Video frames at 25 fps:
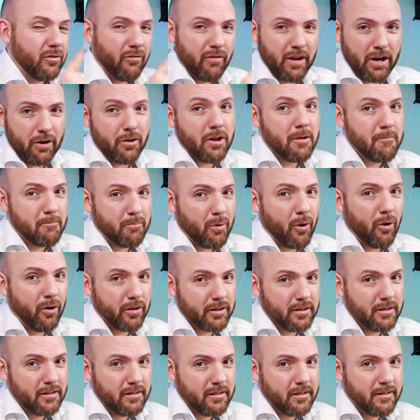very
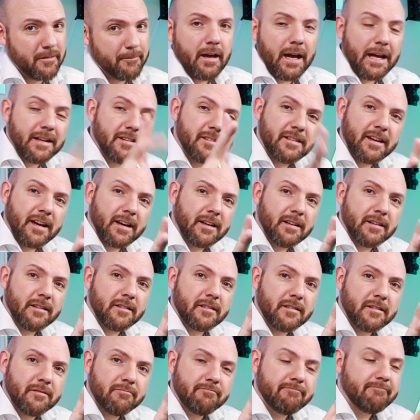important. And
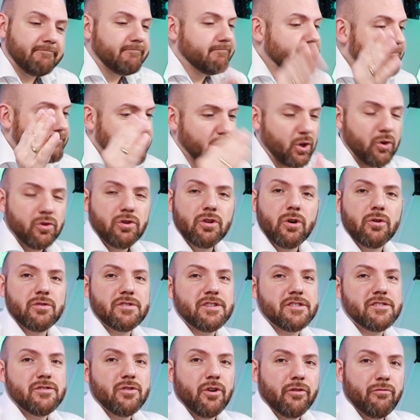second, GoodNotes
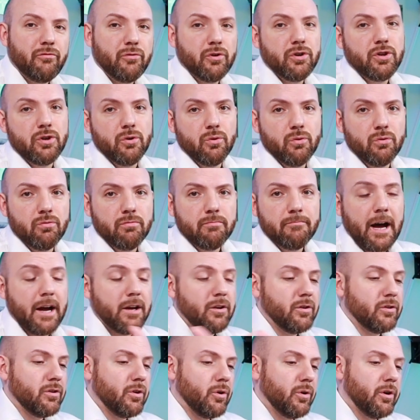is not for you. I
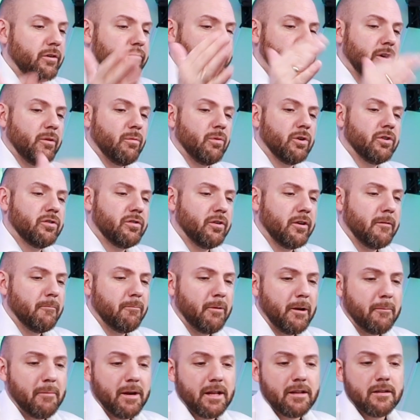don't know if they want to
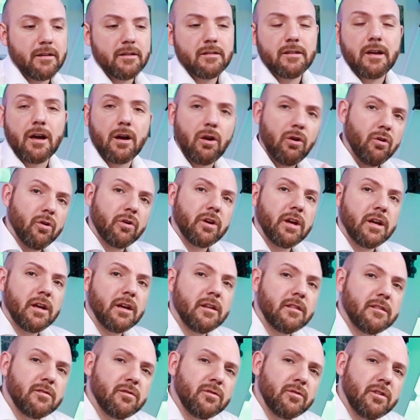implement it, they are looking
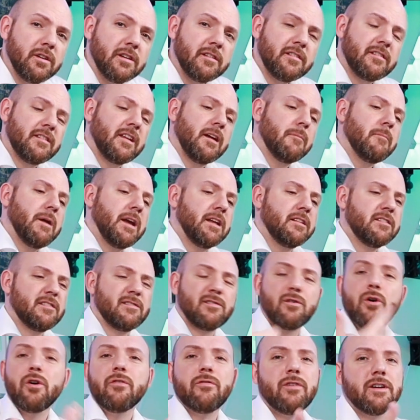into this, they made
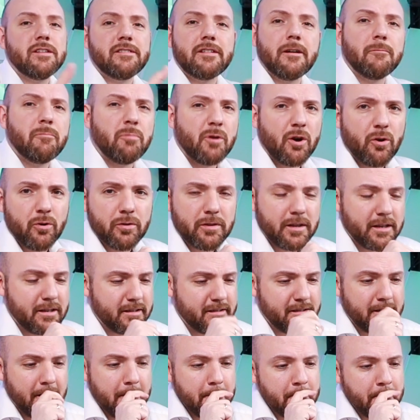surveys about
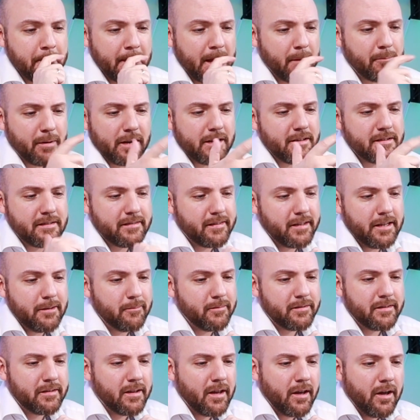this, but it
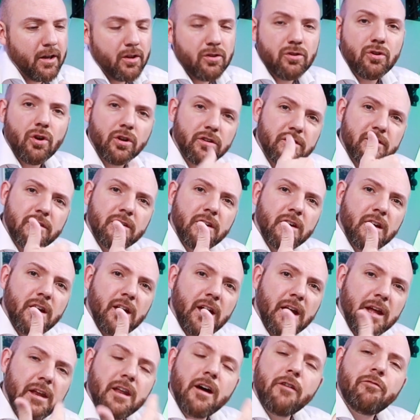seems not
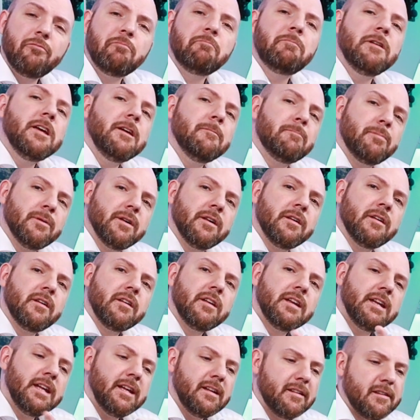Enough people
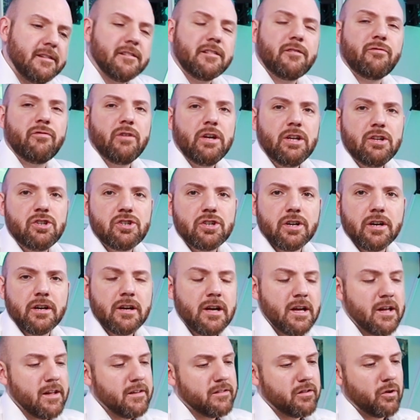need this feature,
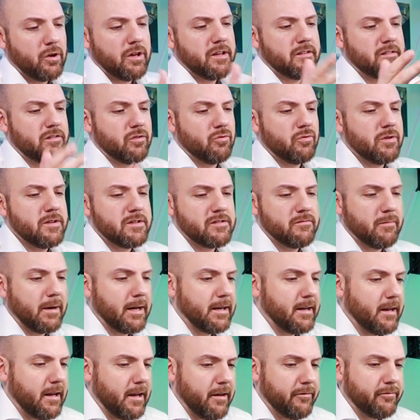so that's the reason why
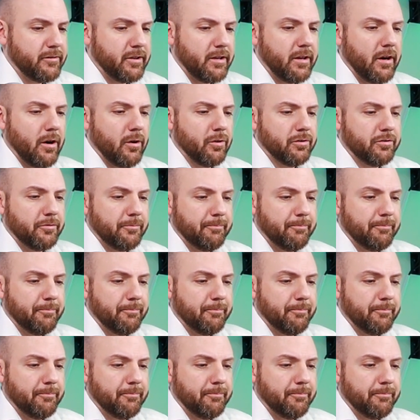they left it out.